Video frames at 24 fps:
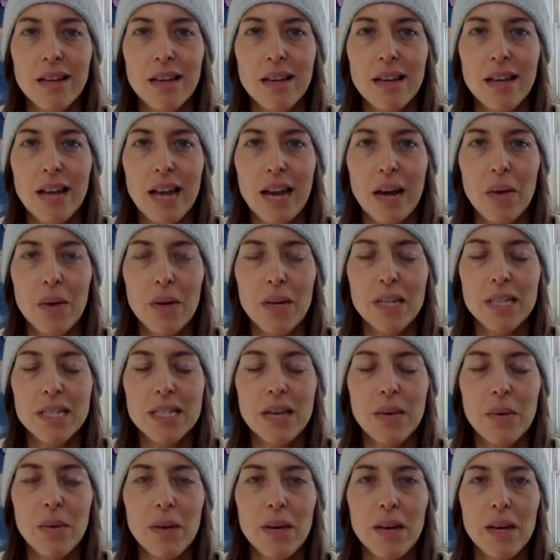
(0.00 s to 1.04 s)
inequities
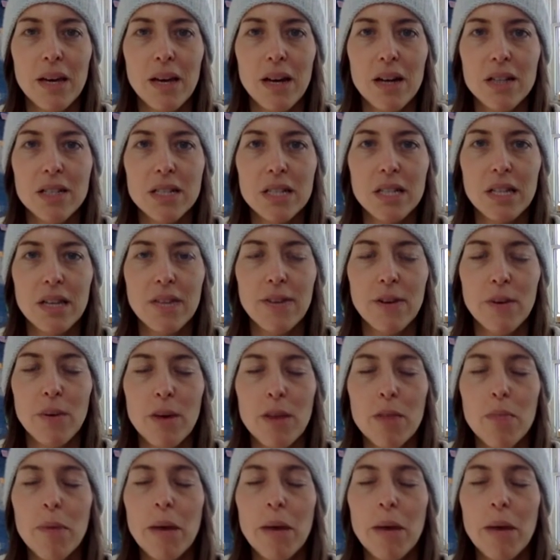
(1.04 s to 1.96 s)
that we are still living with.